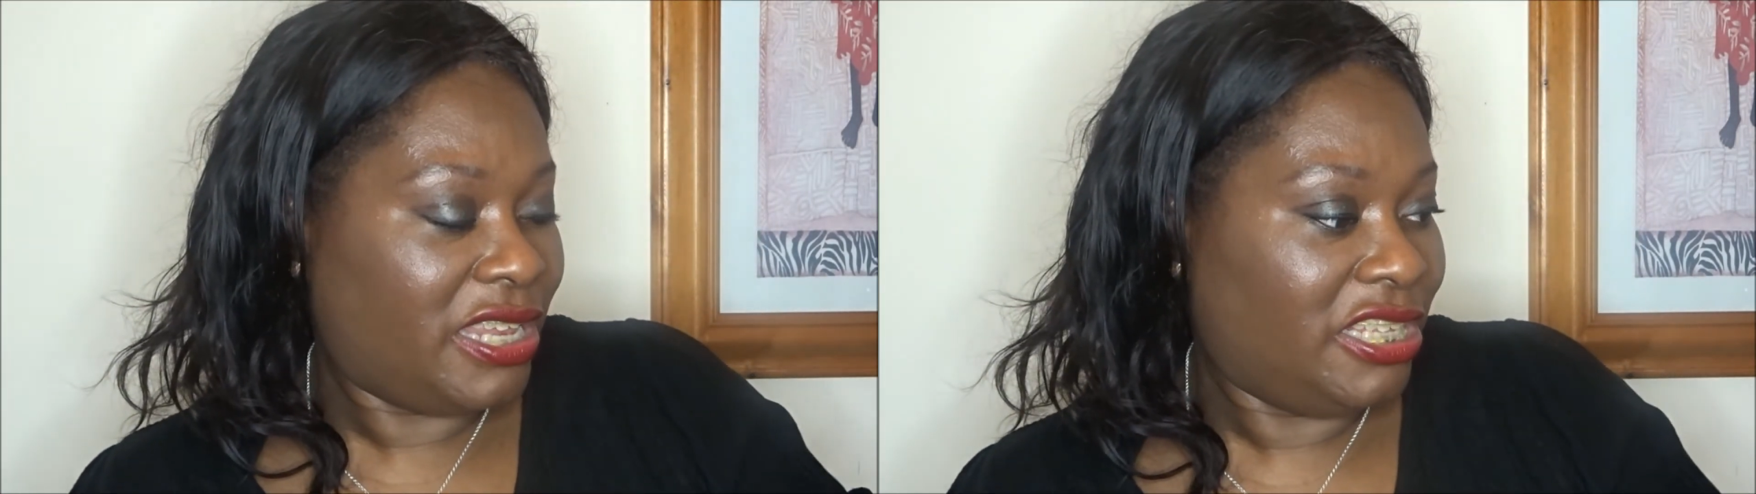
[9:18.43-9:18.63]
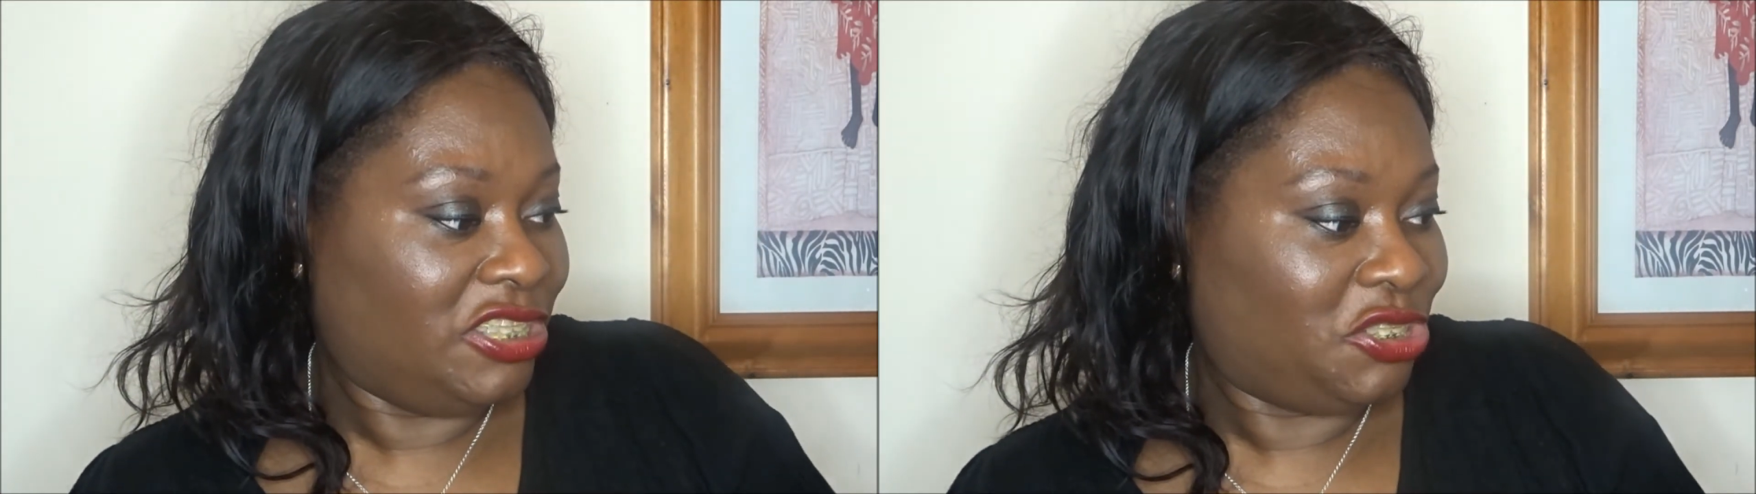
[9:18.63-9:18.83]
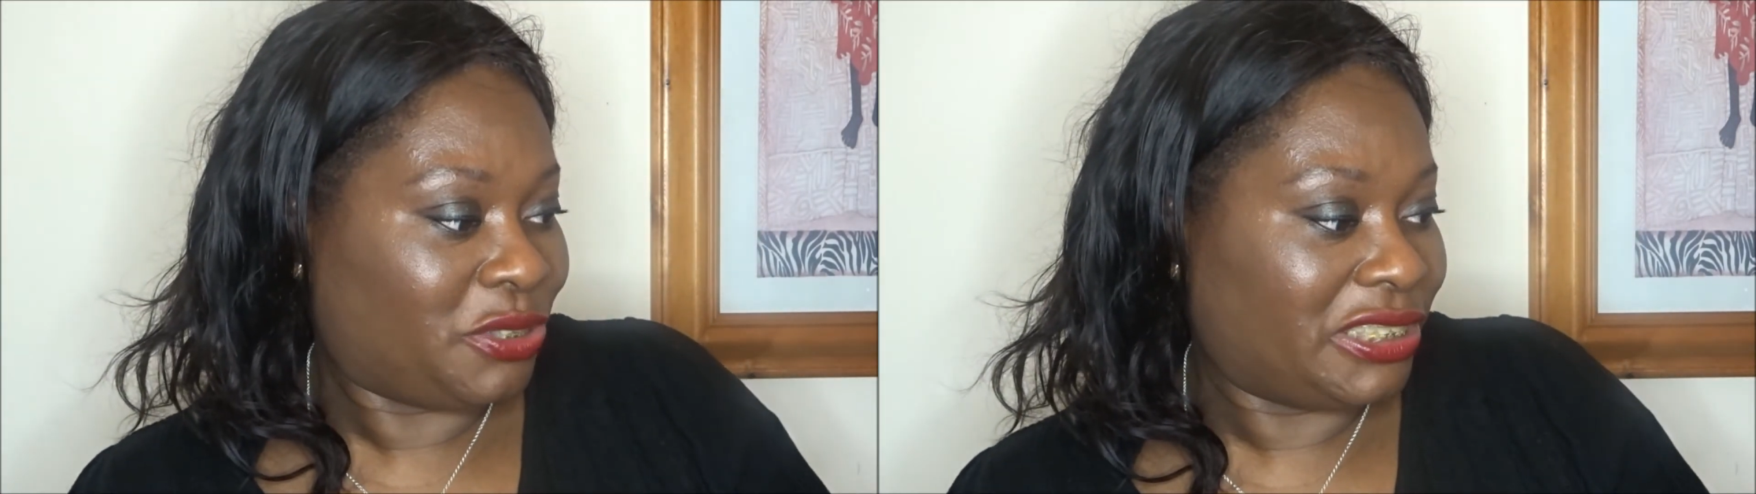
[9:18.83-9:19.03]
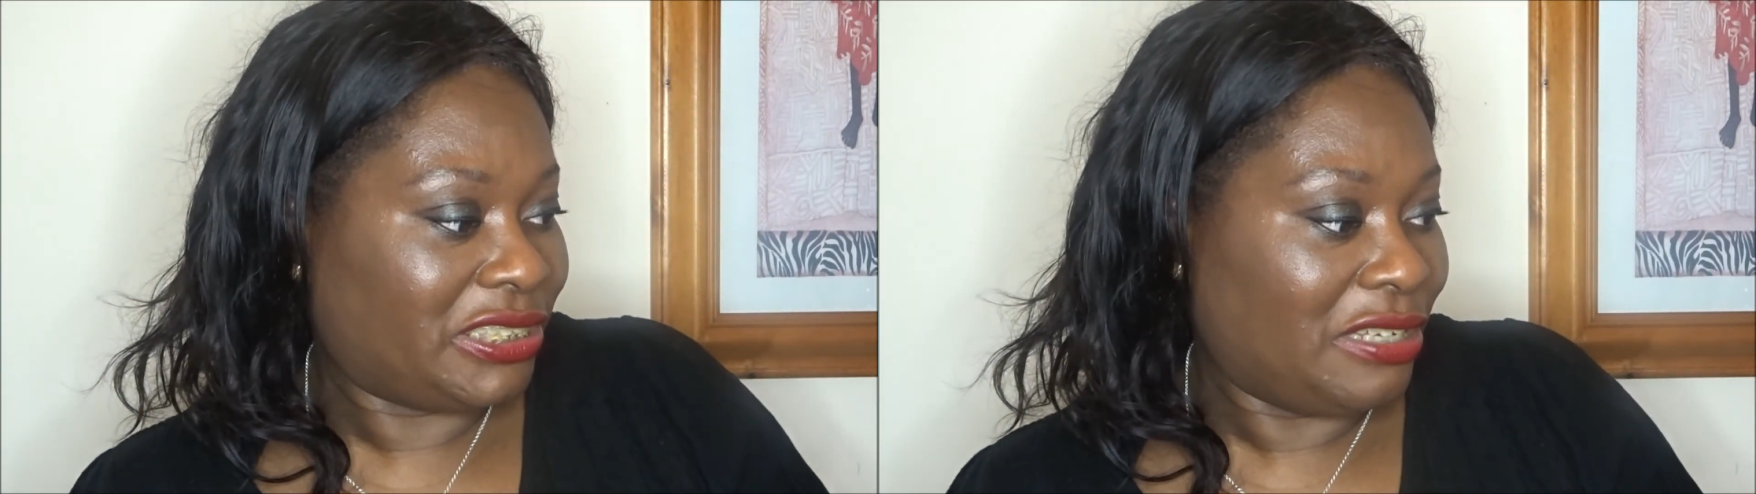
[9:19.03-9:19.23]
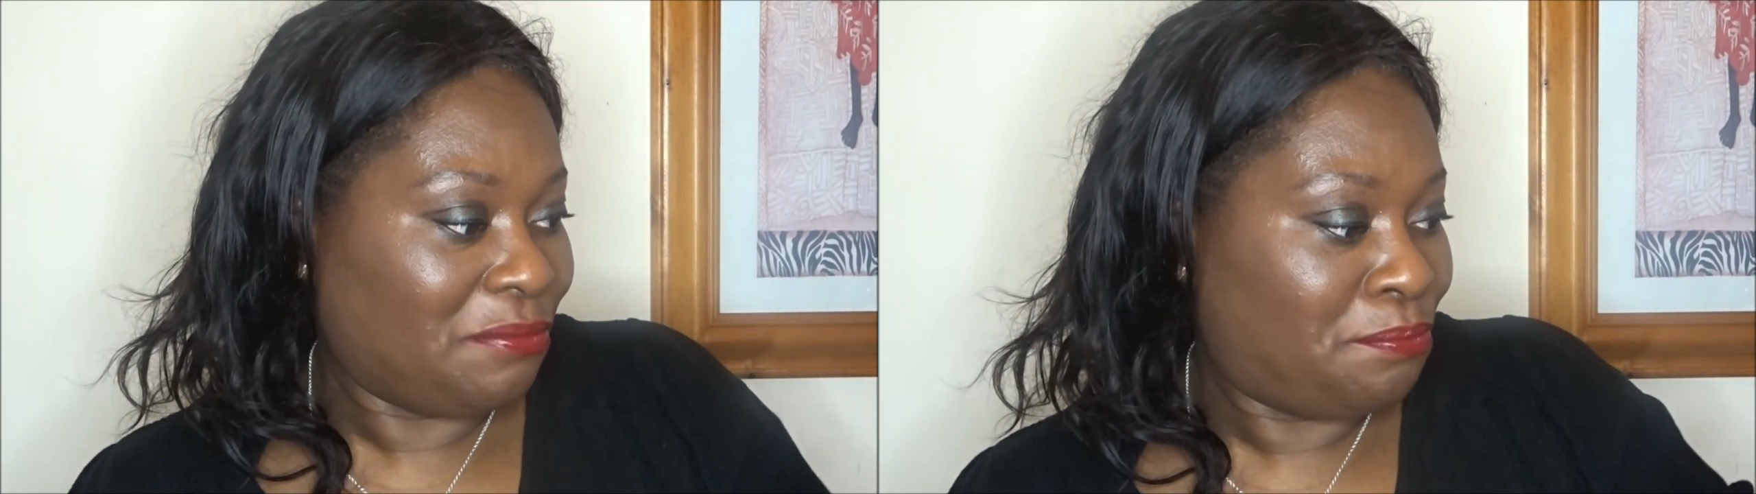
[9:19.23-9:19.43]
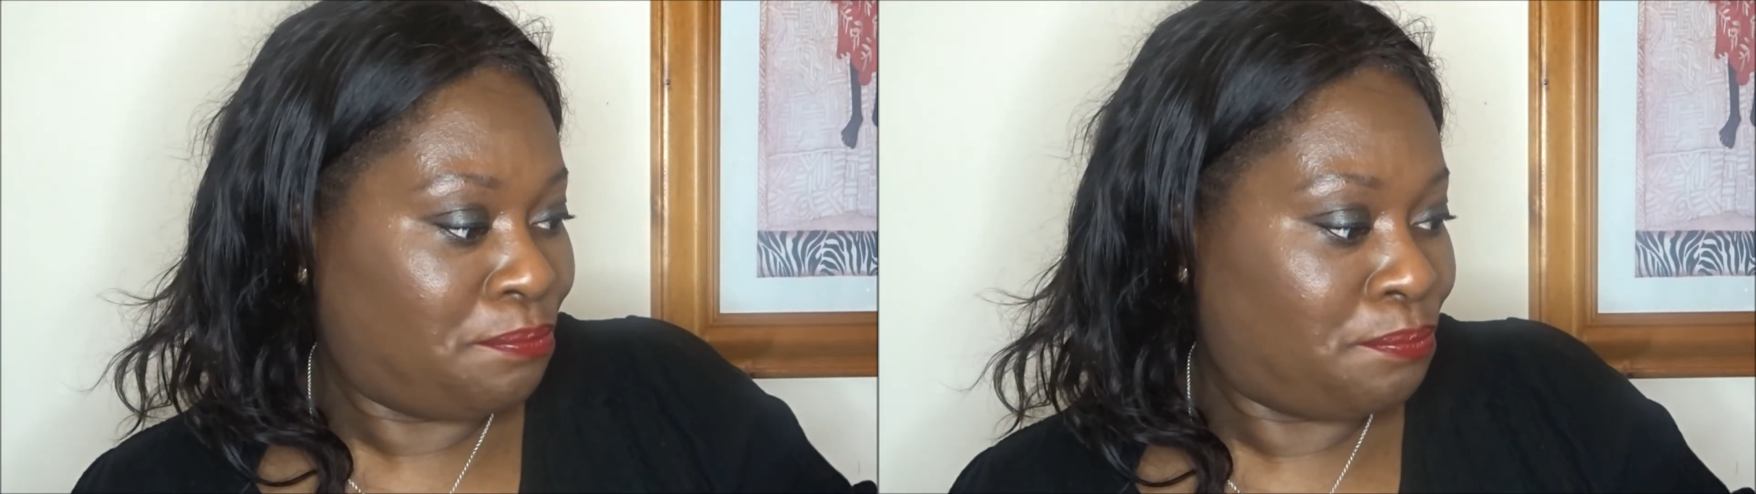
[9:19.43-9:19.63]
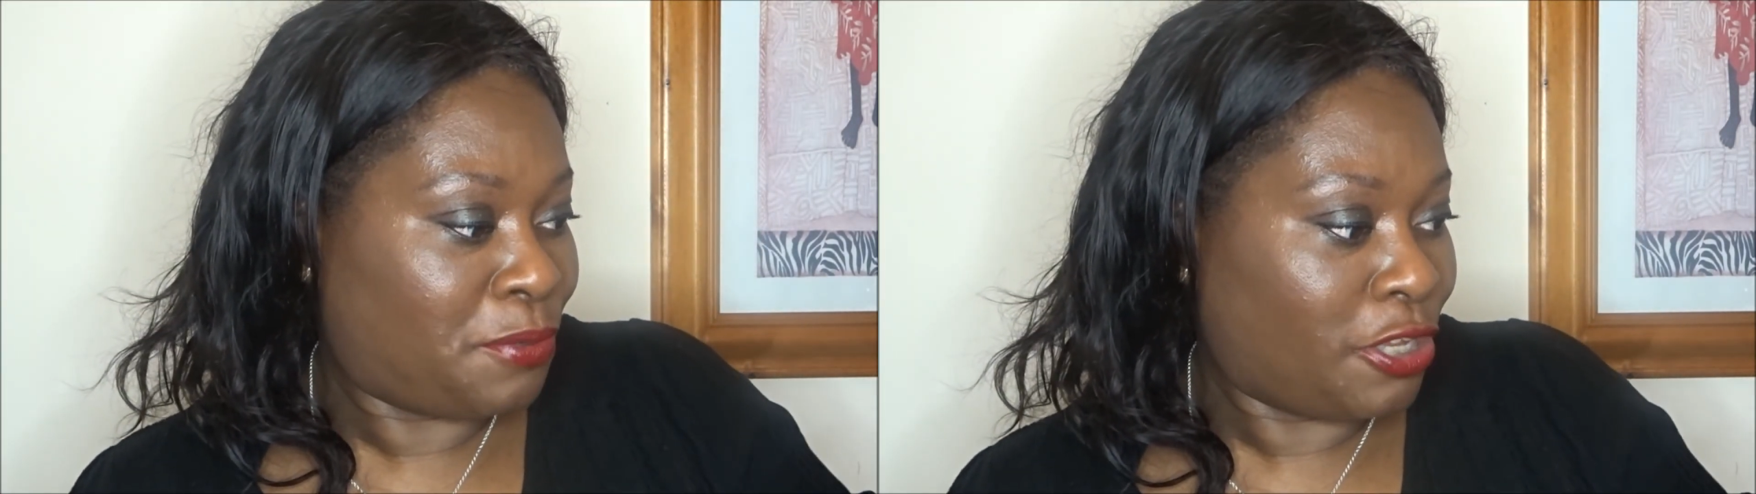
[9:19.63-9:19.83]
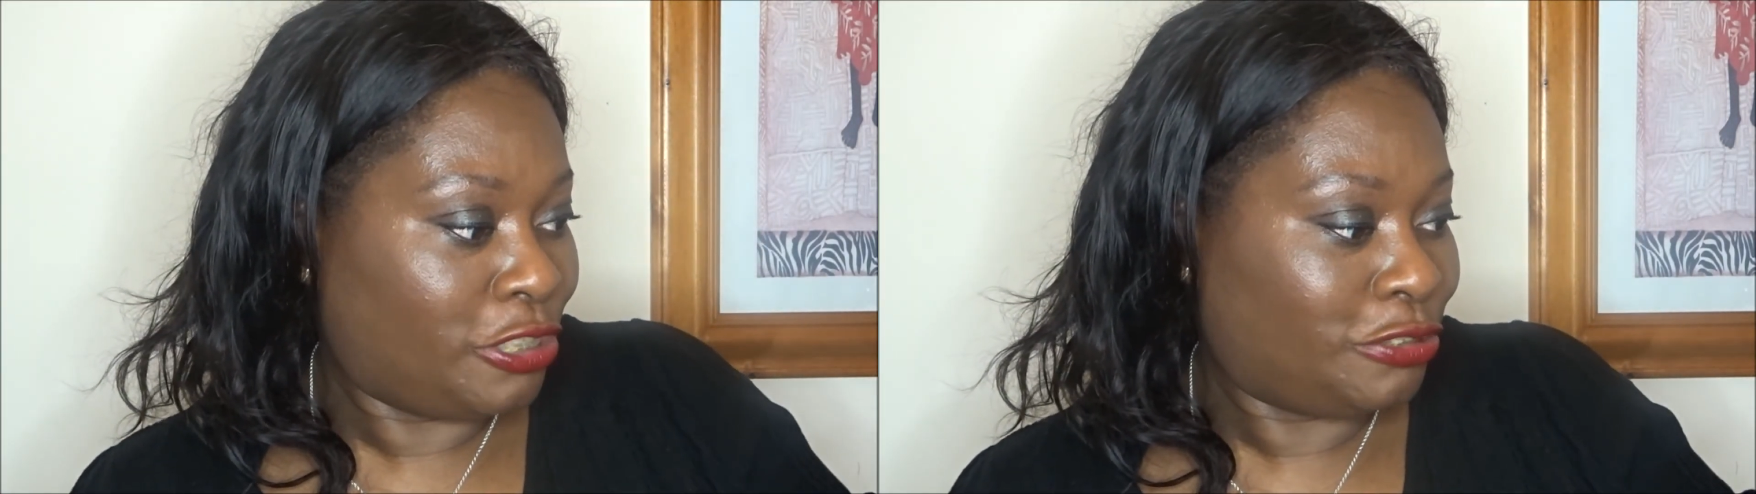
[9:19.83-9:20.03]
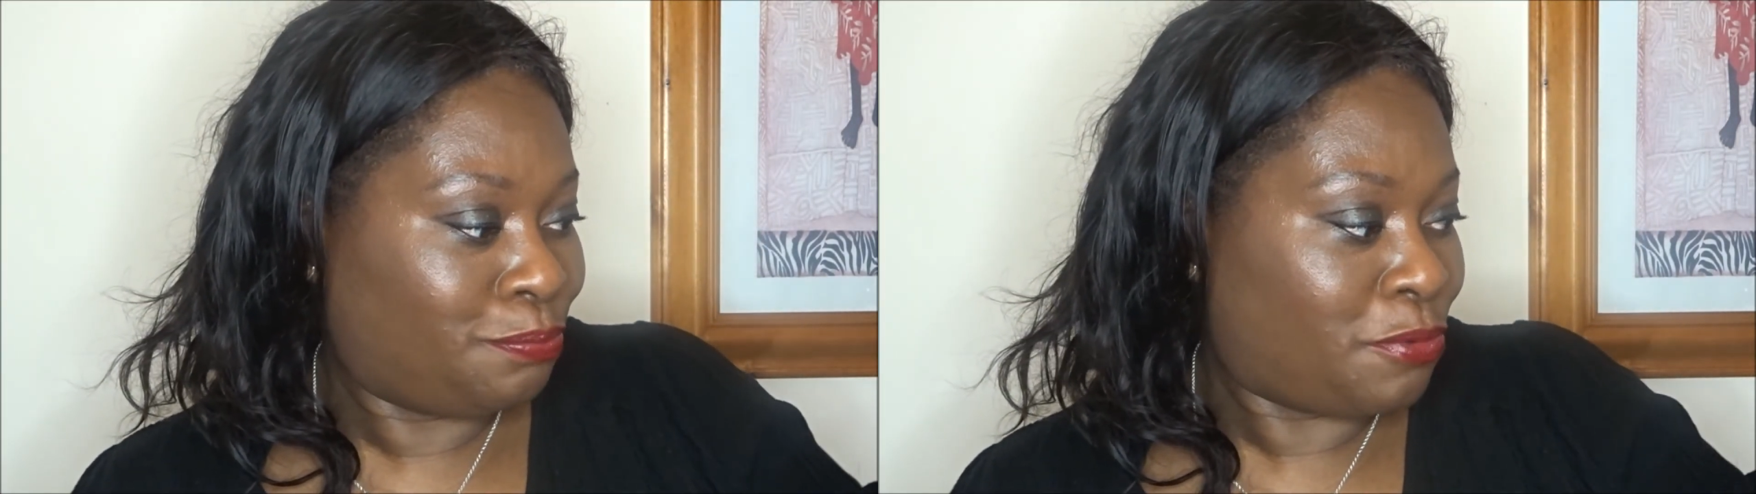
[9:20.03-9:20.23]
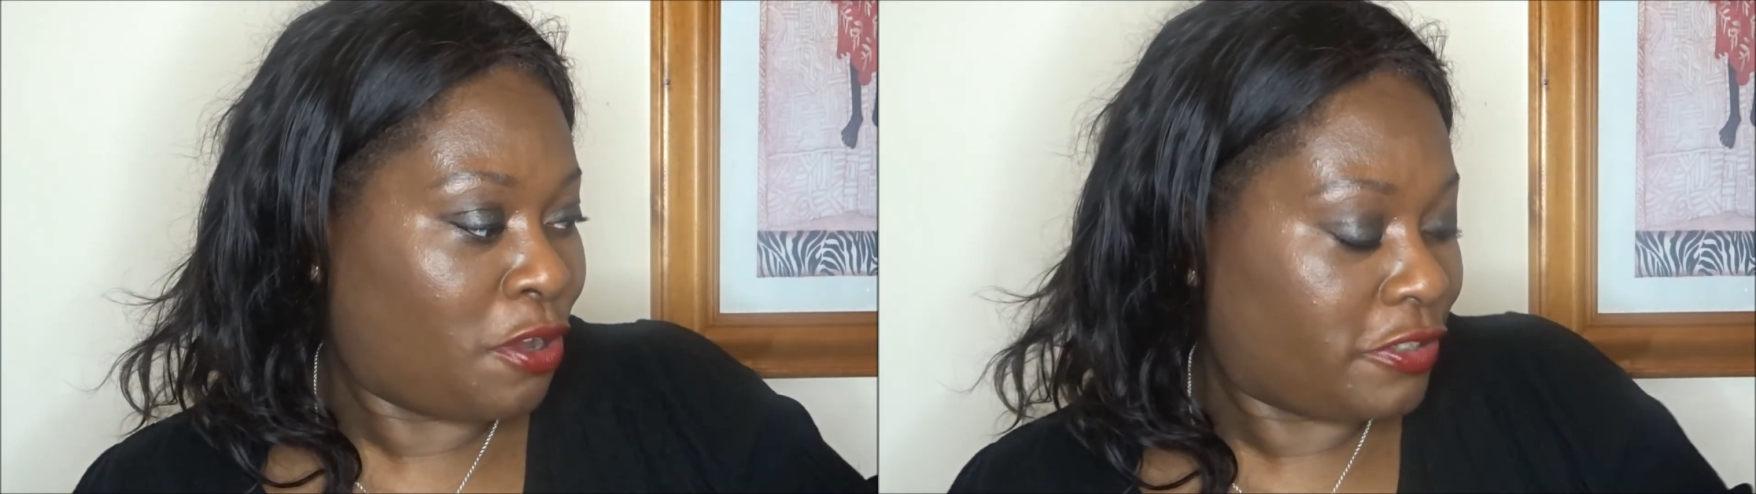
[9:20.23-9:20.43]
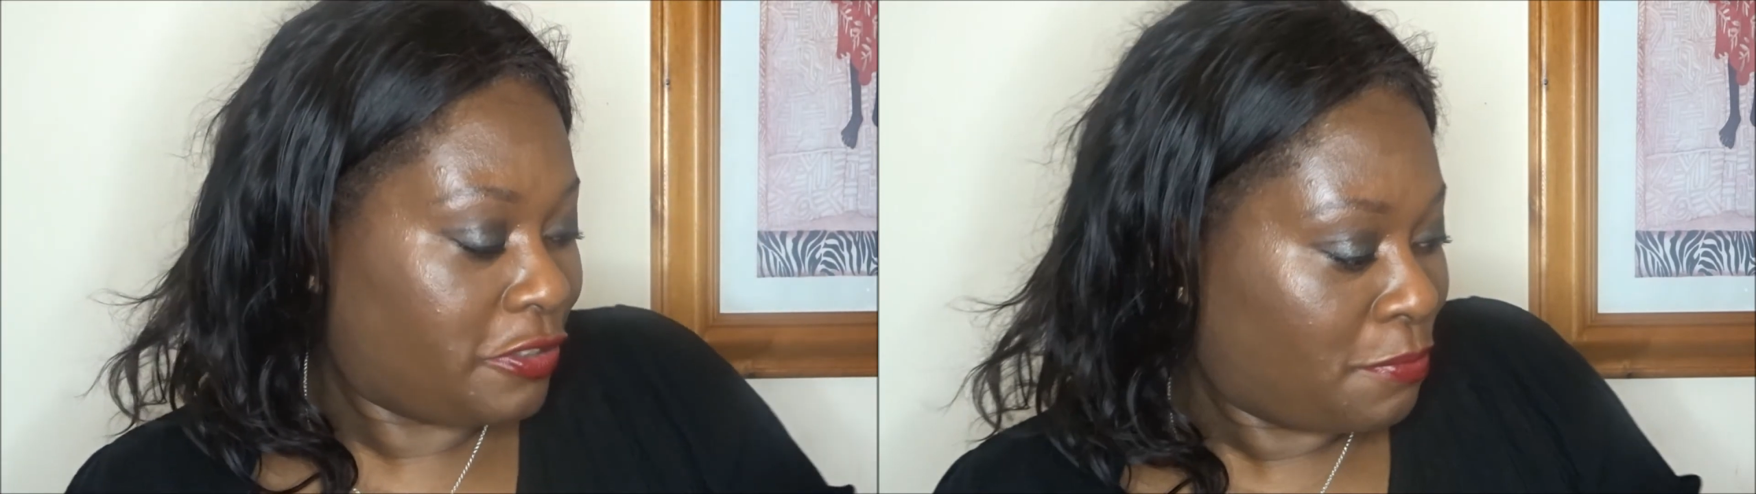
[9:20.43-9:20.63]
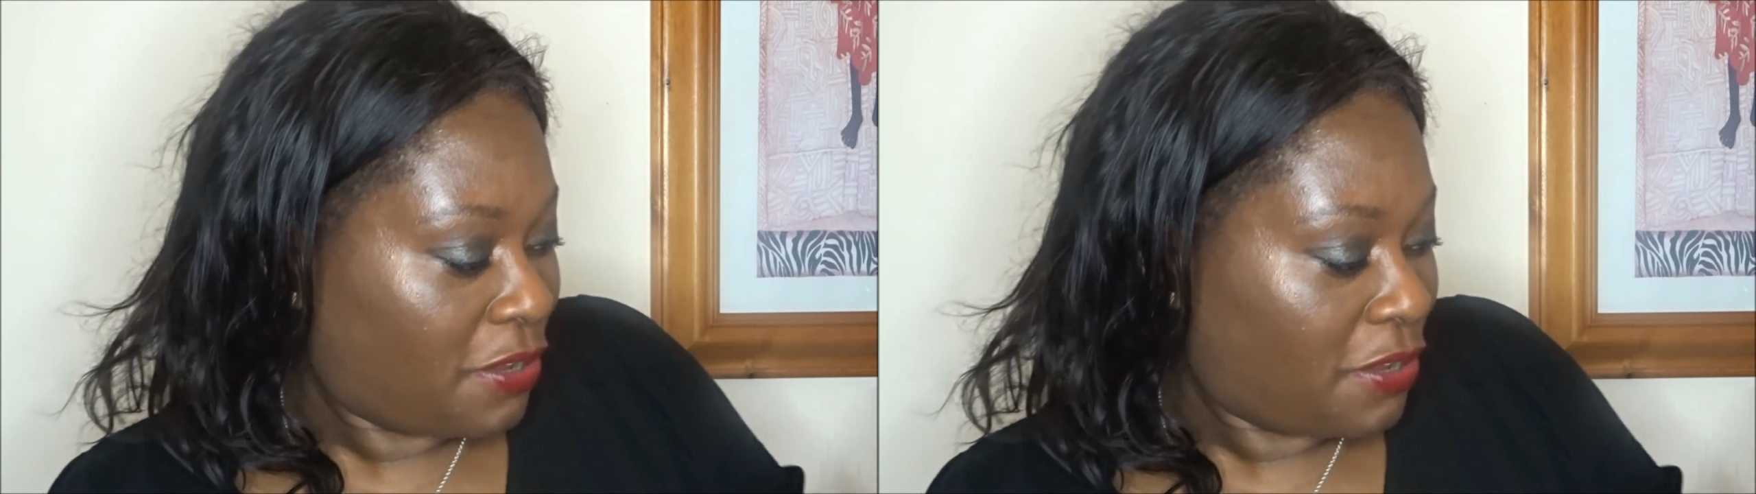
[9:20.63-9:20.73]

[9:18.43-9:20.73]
an interesting Birchbox.